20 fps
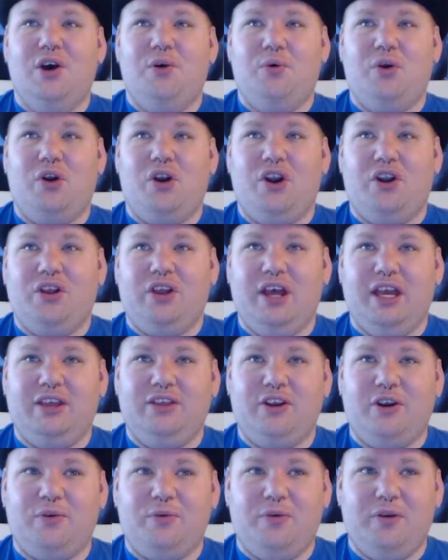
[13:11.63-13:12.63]
where
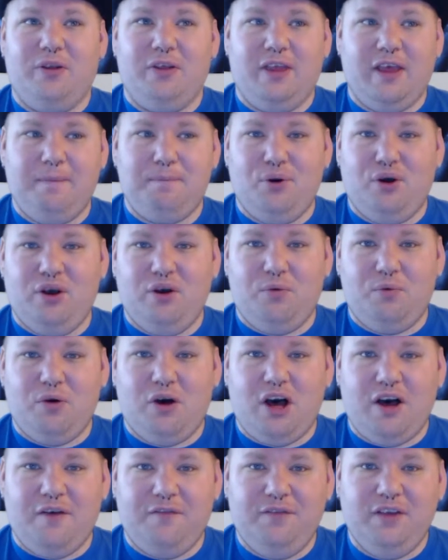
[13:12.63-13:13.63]
they put
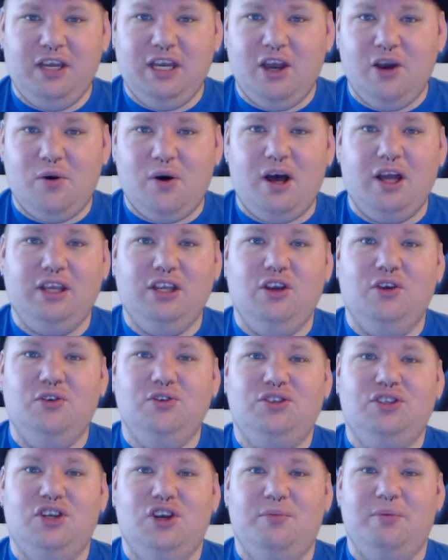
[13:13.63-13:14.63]
a video on
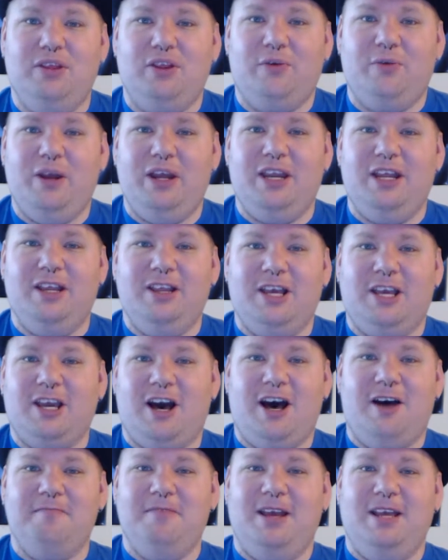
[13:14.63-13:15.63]
YouTube and they're reading the
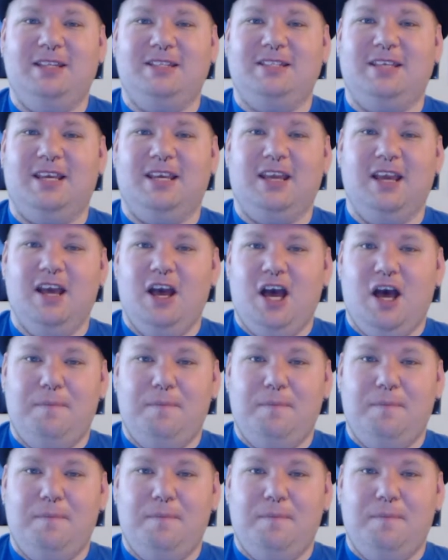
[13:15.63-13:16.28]
comments like,